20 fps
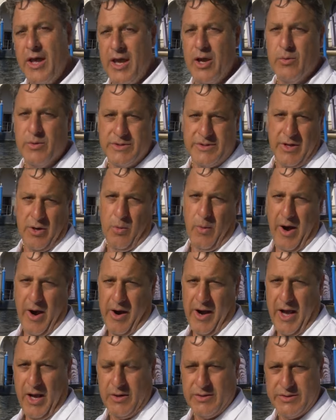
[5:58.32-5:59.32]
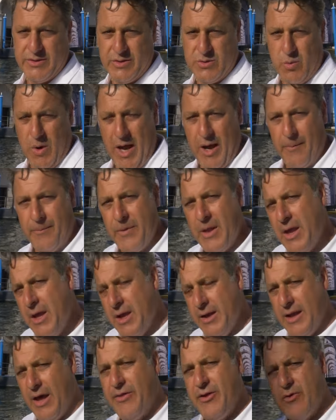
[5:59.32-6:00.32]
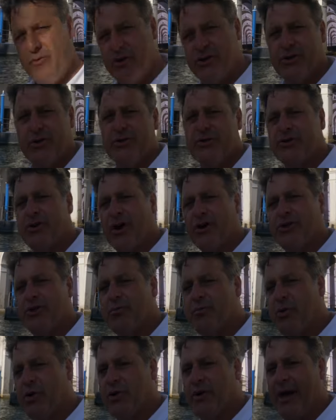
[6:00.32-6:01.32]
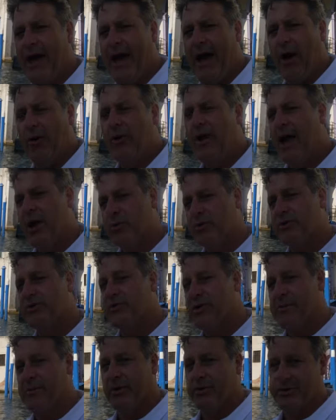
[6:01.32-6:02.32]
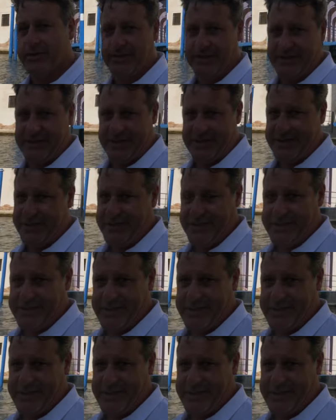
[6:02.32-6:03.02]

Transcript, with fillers: it was their warehouse as well. Now, the original structure burned down and was rebuilt in the 16th